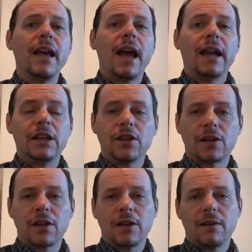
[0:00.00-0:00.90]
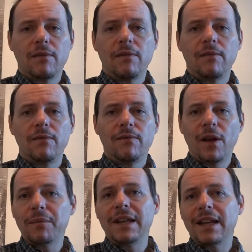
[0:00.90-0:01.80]
and he took
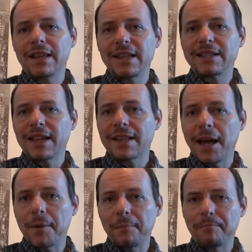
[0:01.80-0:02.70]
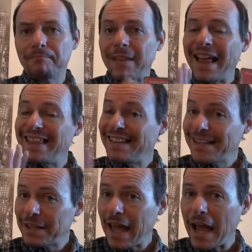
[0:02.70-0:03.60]
filming and things like that.
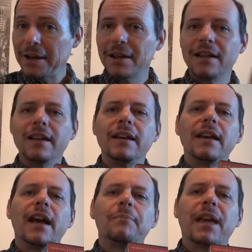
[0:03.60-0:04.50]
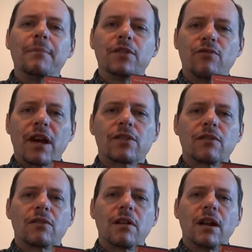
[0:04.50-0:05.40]
He became a
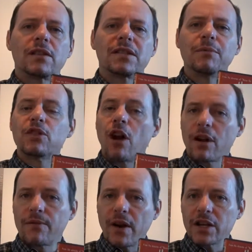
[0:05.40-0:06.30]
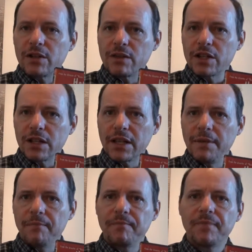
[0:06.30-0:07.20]
director, a cinematographer actually originally,
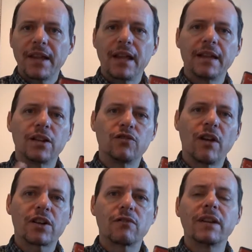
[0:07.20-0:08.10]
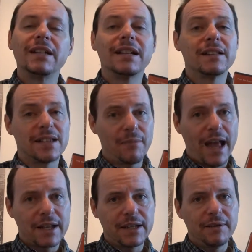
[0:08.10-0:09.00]
and then a director. He did some
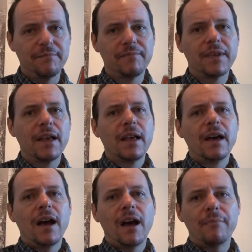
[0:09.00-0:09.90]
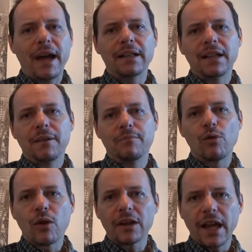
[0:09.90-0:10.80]
acting, badly
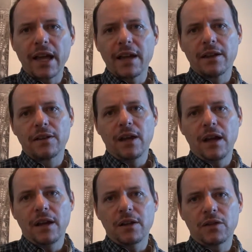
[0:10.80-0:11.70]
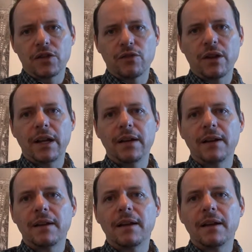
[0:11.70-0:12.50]
broke a leg during